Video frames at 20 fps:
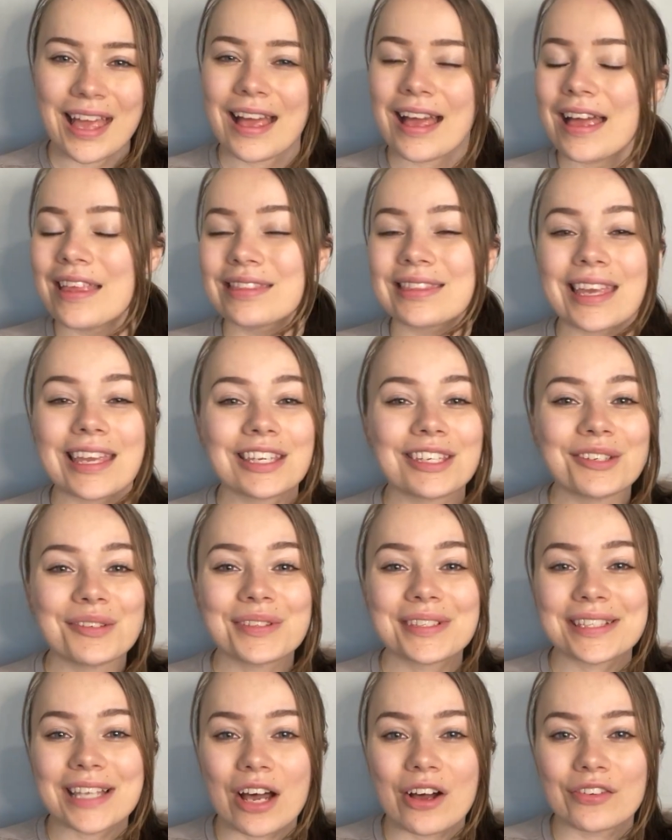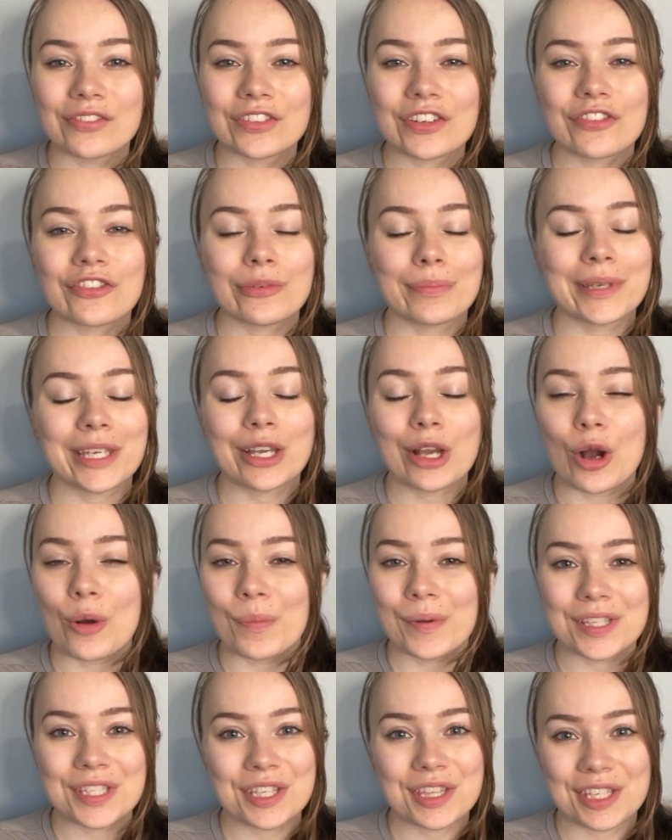And thank you, self, for being
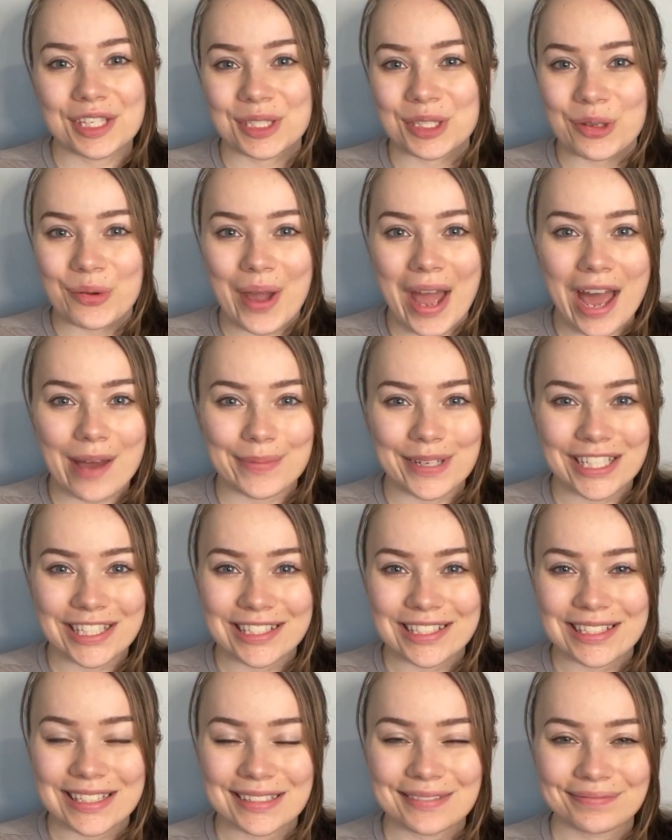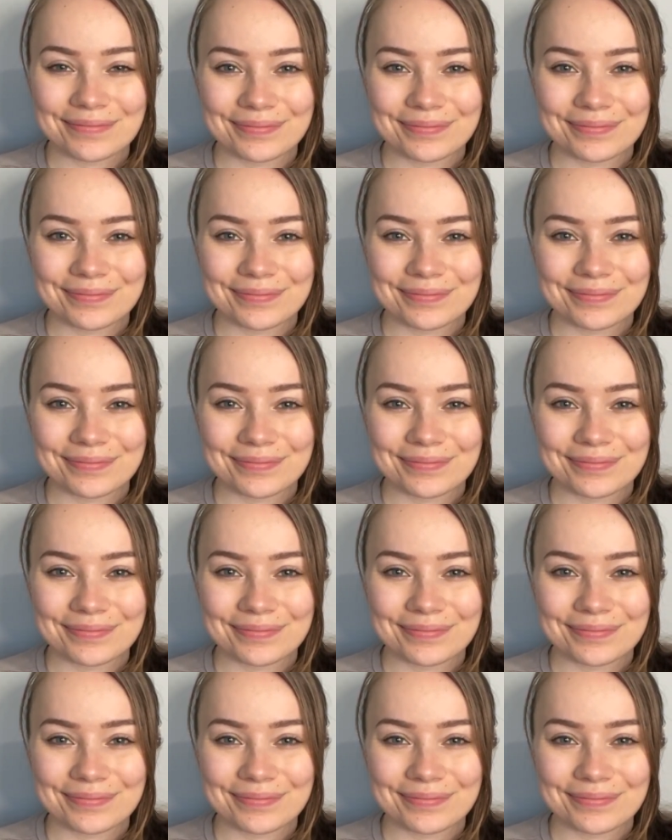open to these new habits.